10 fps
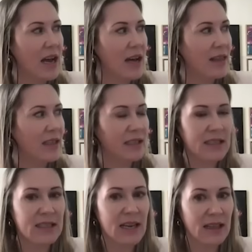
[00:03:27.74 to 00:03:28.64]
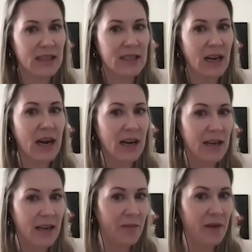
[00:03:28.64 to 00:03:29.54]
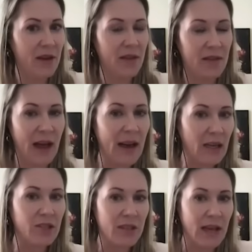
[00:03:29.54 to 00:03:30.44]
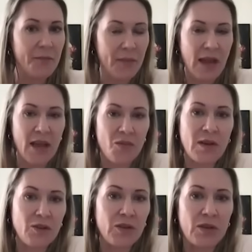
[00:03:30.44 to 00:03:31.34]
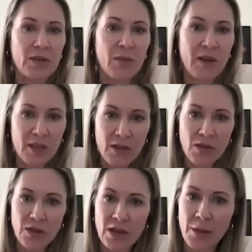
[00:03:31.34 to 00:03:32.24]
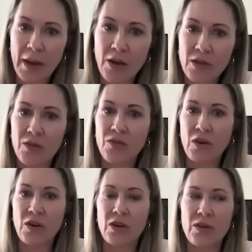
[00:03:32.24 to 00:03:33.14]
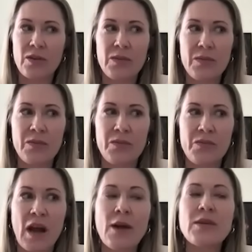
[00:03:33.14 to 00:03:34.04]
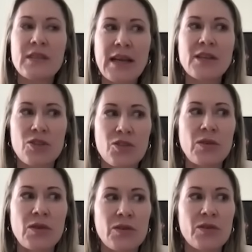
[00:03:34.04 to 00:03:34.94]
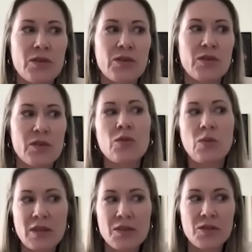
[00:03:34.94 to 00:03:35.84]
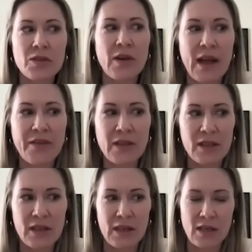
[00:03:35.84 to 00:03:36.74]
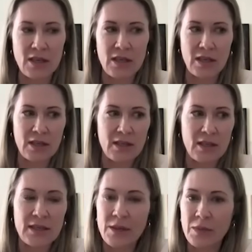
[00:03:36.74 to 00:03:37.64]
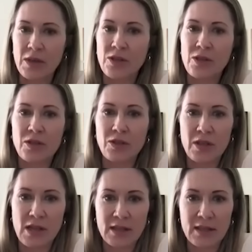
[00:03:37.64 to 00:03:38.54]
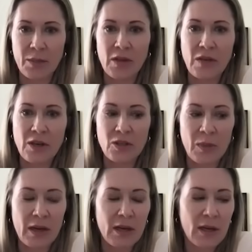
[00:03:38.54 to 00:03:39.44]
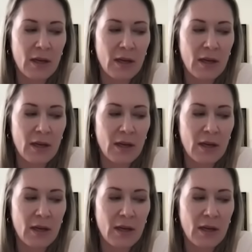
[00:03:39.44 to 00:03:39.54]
at the time, that may have been true, especially if you think about the full. I would say it's true. Was true. I haven't done a deep literature search in the last couple of years, but